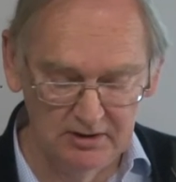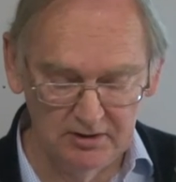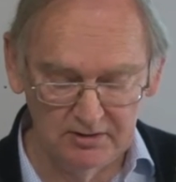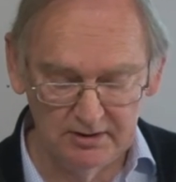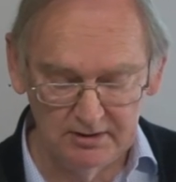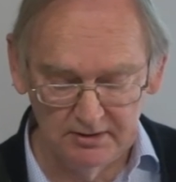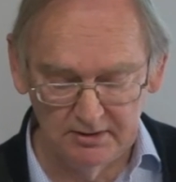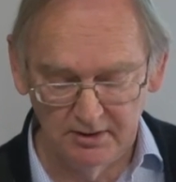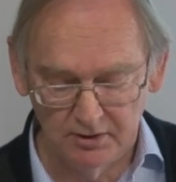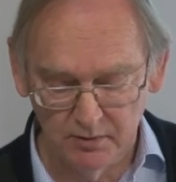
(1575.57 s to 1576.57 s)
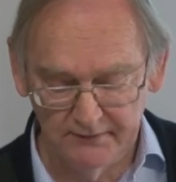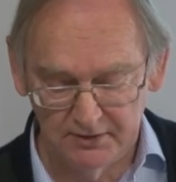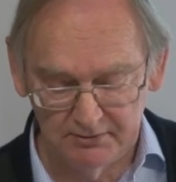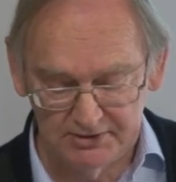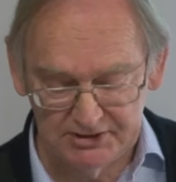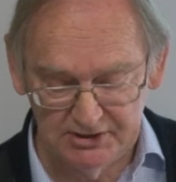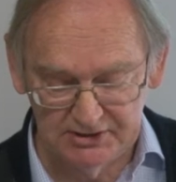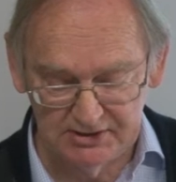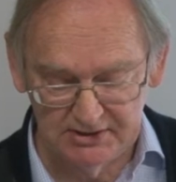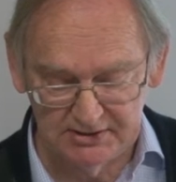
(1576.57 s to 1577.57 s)
or an equivalent
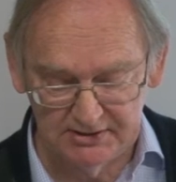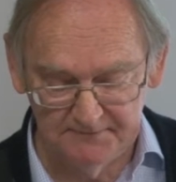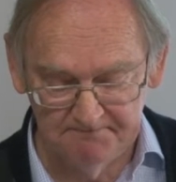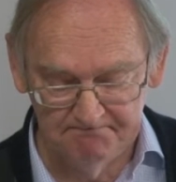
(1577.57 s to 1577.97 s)
research centre.